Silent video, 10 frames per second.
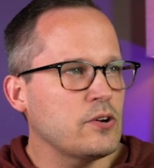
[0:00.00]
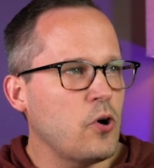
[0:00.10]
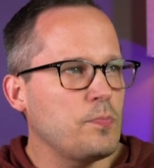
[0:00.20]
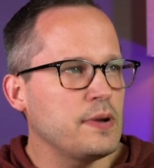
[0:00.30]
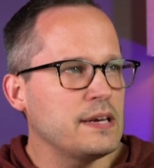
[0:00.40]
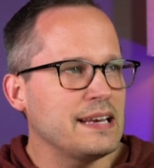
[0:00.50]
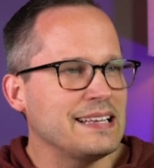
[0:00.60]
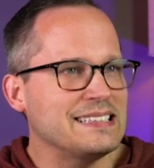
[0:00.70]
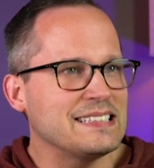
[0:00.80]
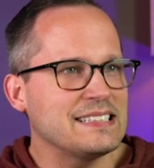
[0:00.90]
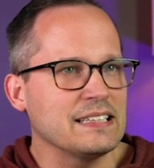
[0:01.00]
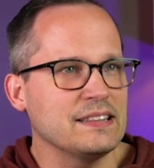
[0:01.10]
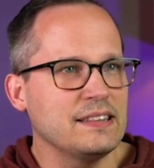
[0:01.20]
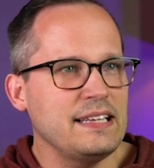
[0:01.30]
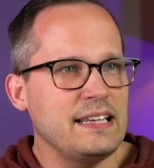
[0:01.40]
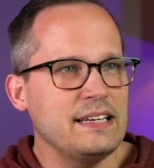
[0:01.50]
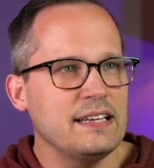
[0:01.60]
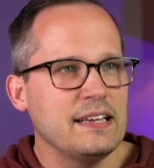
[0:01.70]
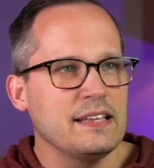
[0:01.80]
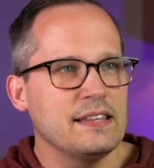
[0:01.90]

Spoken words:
open an existing lead.